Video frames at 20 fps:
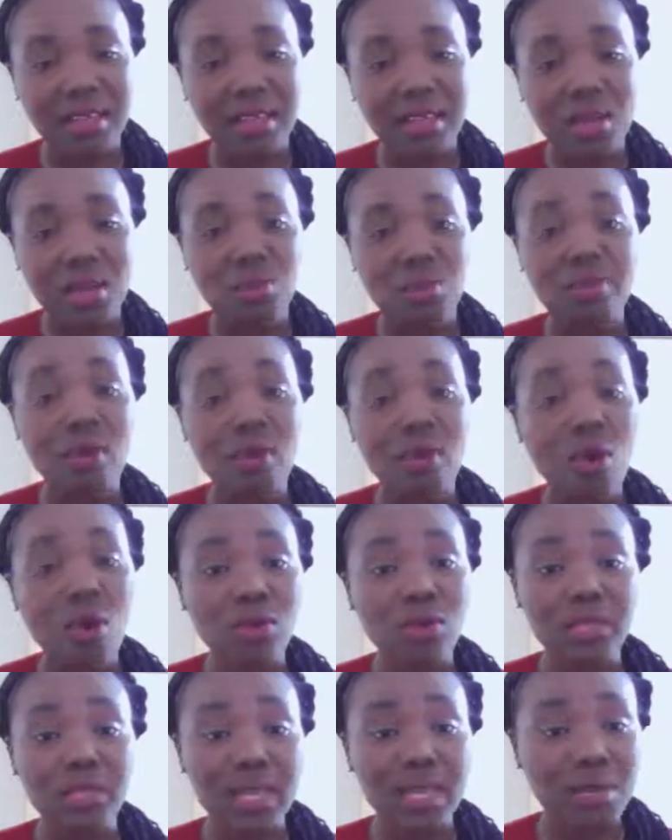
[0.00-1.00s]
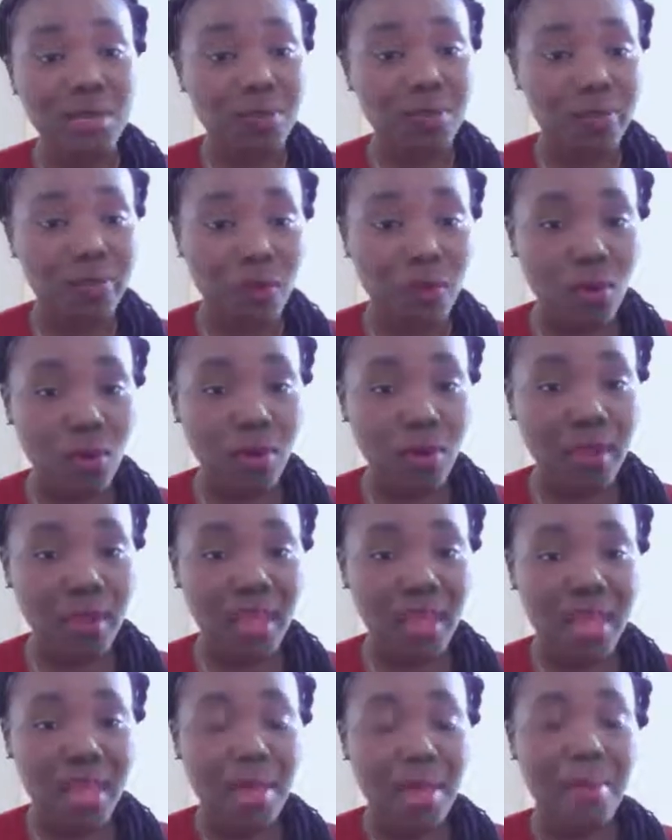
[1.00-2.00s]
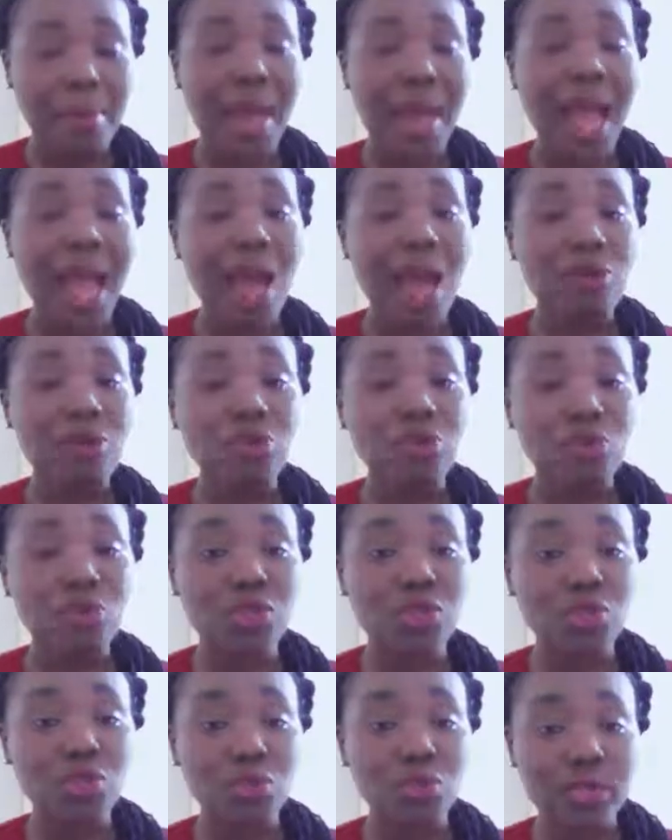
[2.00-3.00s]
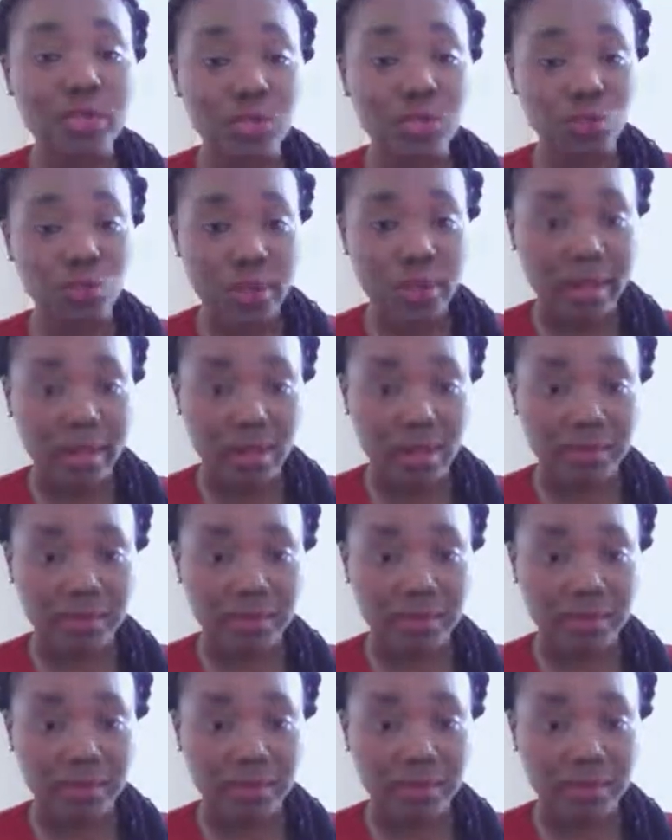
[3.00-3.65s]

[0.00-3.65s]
We've all done it before, but how do we do it well?